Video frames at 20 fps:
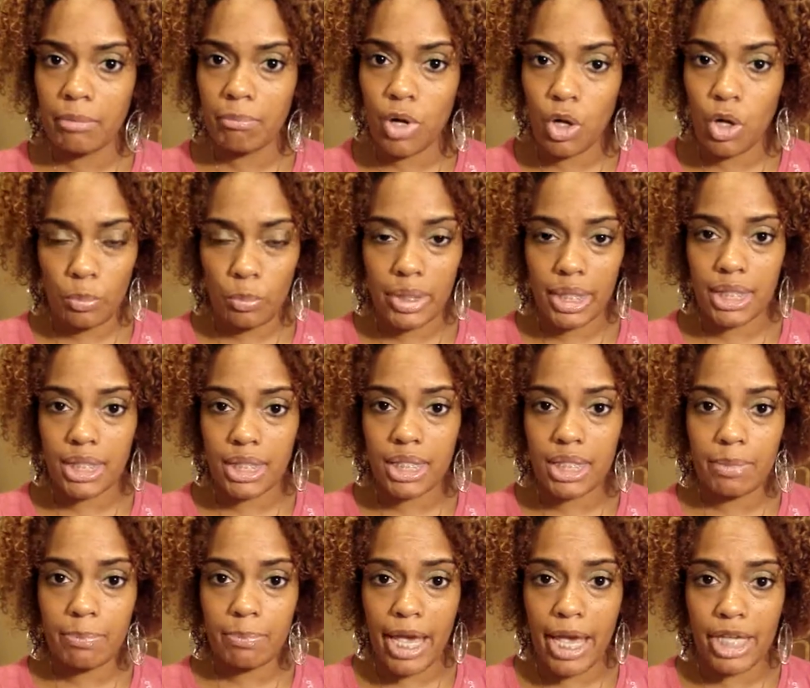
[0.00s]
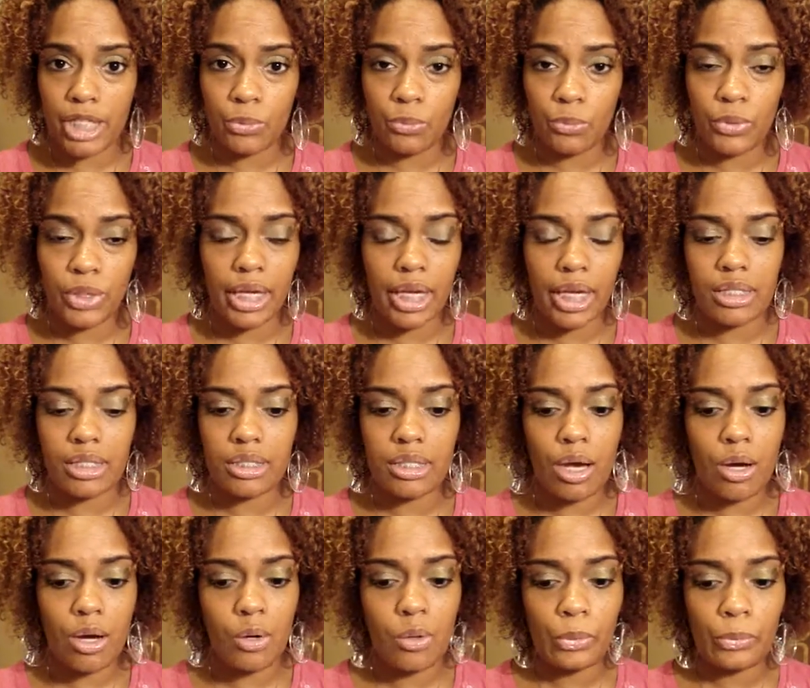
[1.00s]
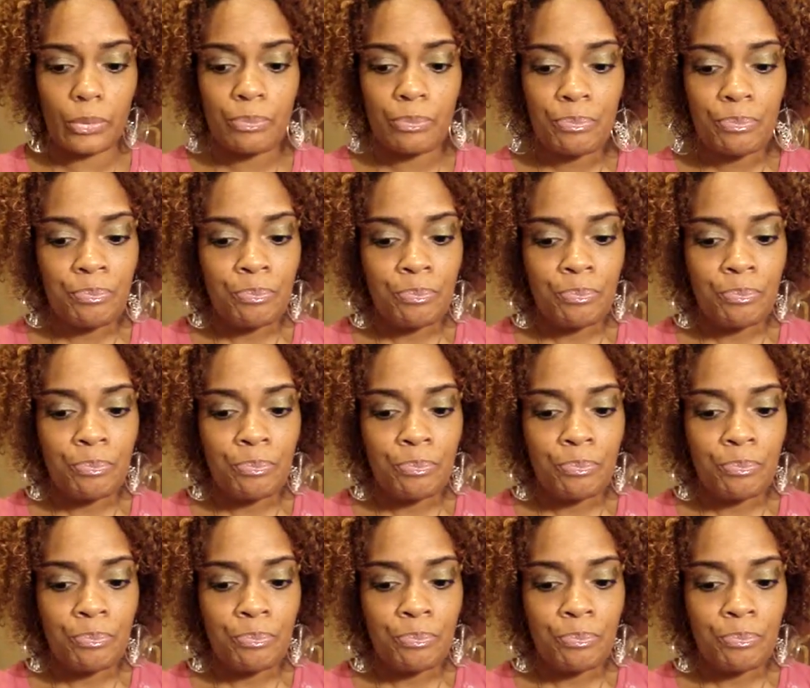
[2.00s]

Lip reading: moments this past week, and so